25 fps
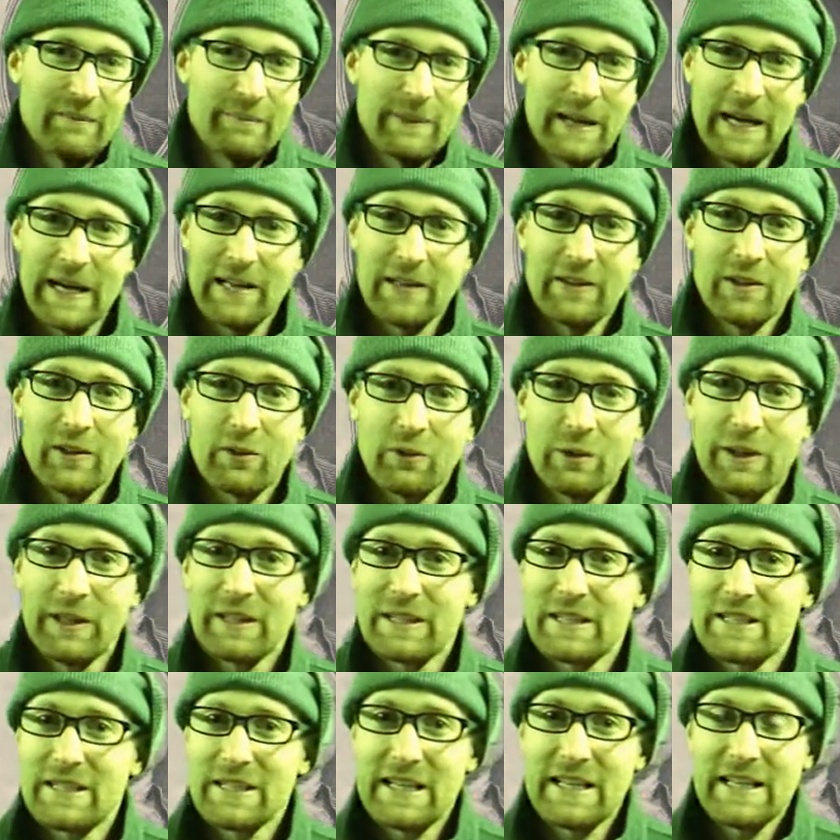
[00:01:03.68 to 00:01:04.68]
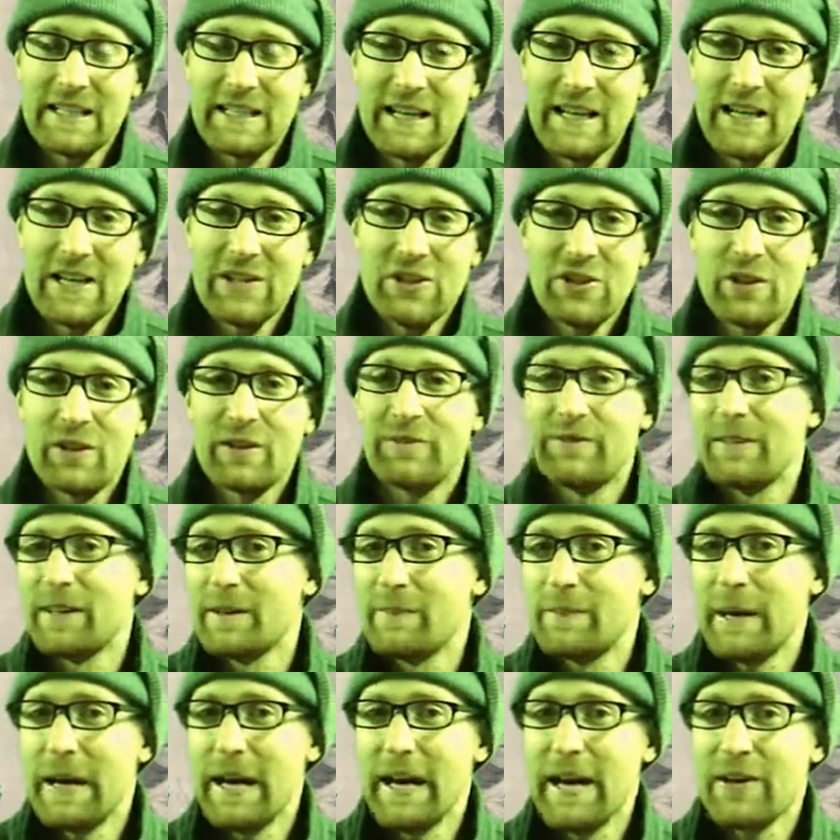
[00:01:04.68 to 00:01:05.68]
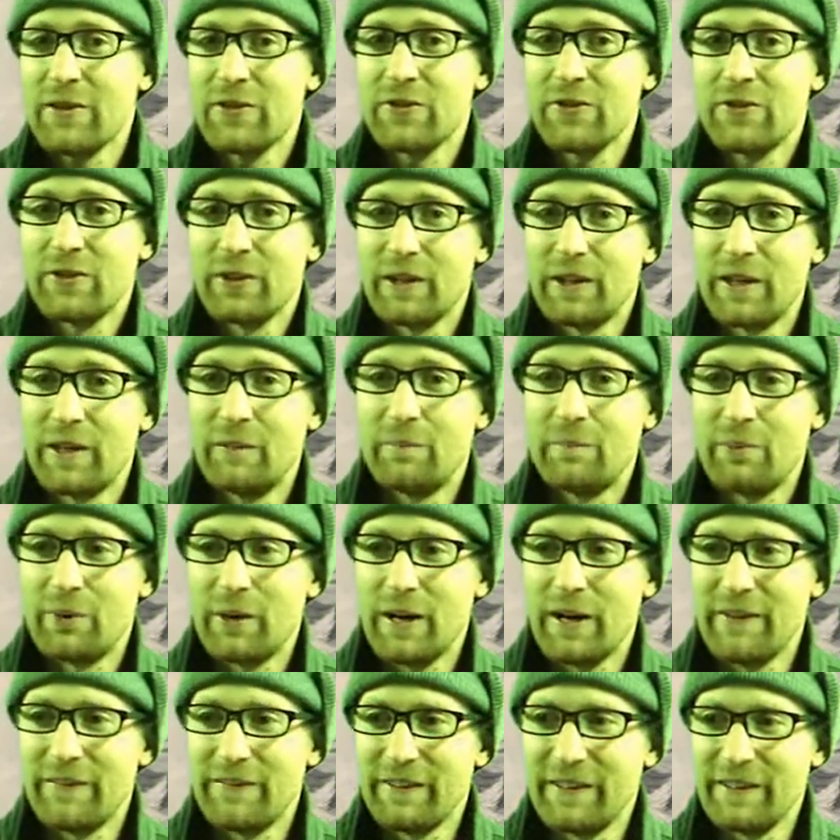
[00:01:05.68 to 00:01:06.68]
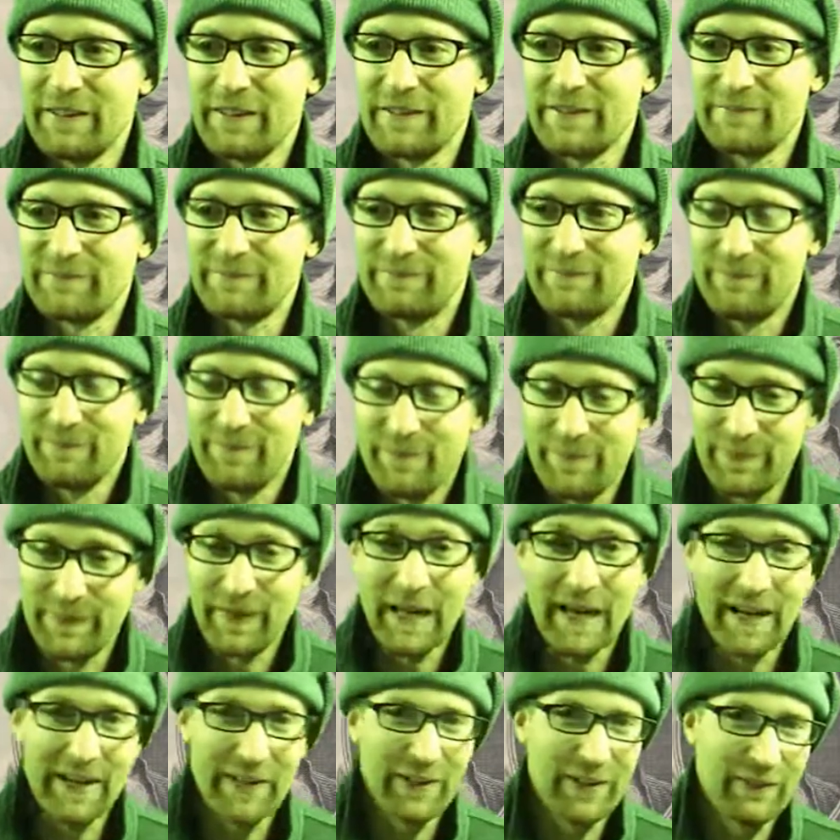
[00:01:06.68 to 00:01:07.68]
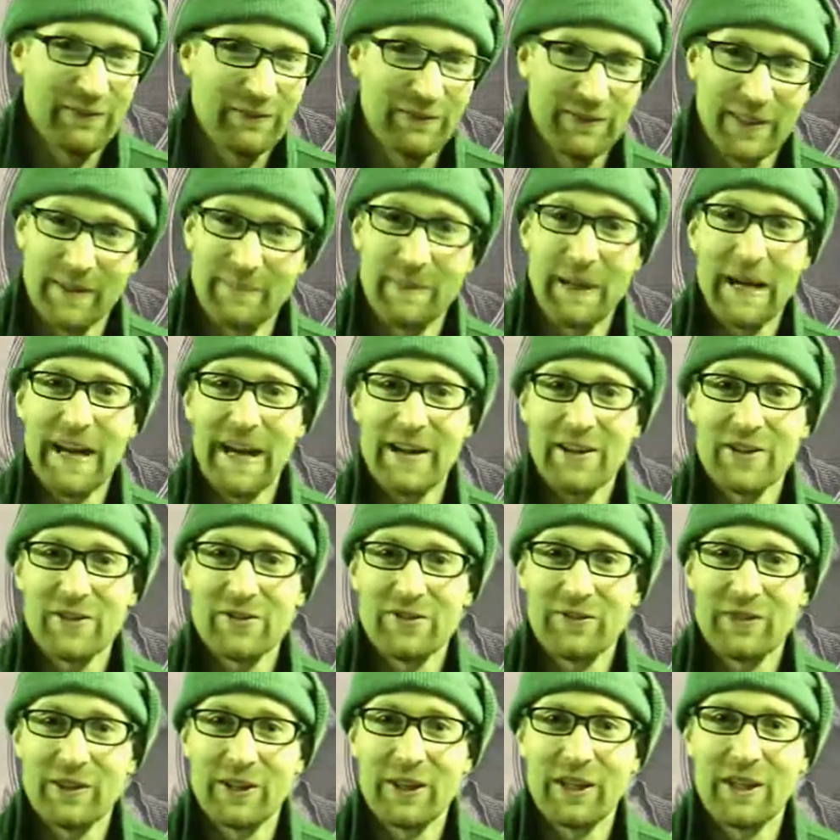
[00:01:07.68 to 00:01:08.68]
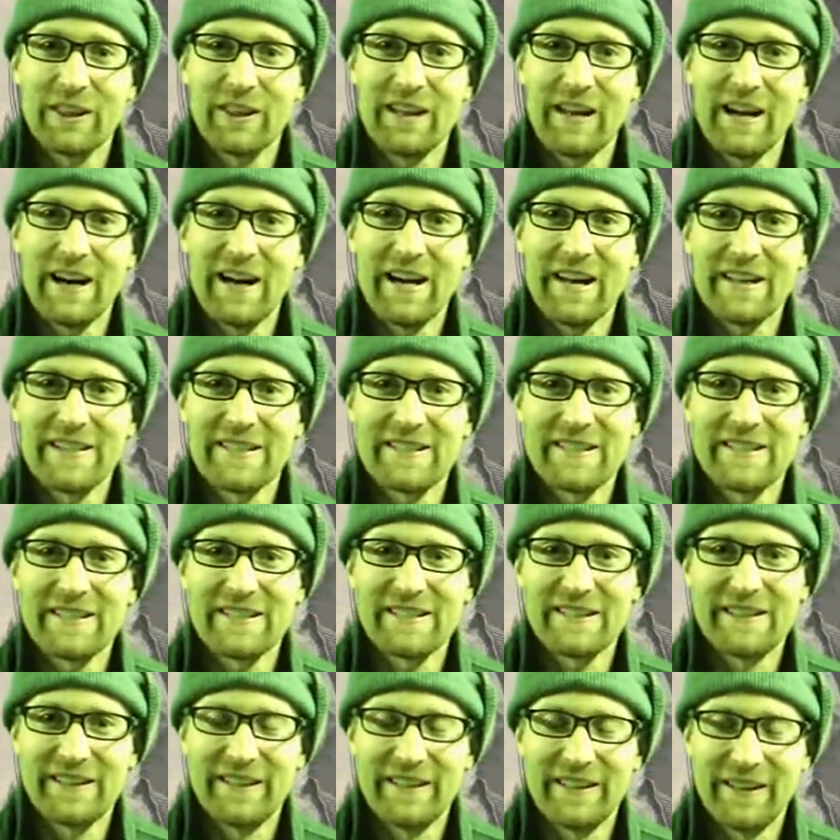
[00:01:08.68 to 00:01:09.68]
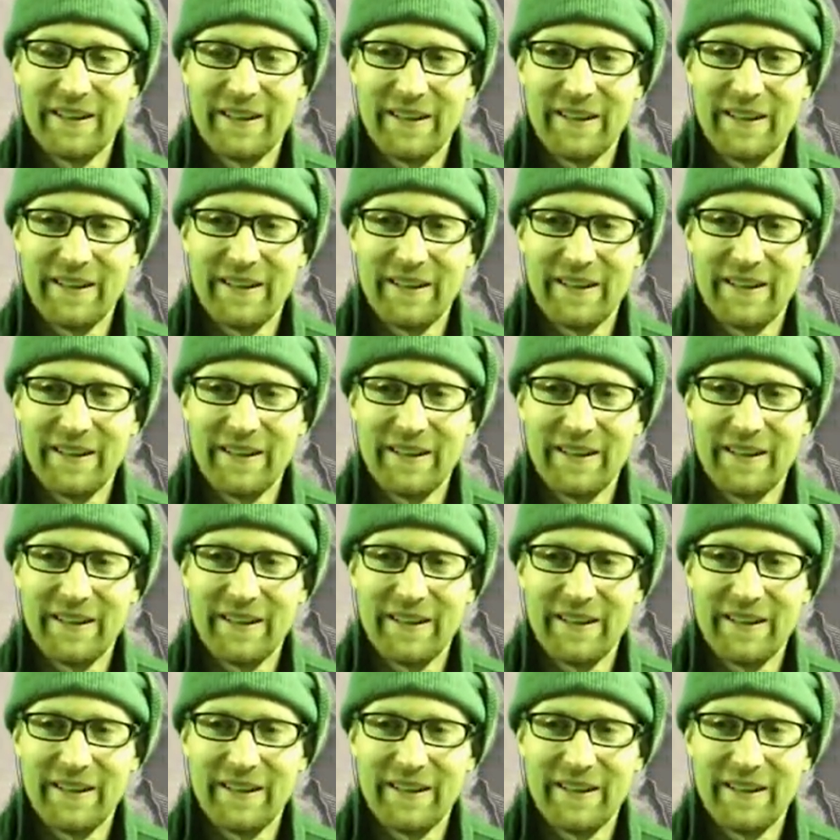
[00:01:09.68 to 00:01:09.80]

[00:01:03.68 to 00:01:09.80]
Back in the real estate days, you could flip a house for a good profit. Now you could flip a house for a good loss.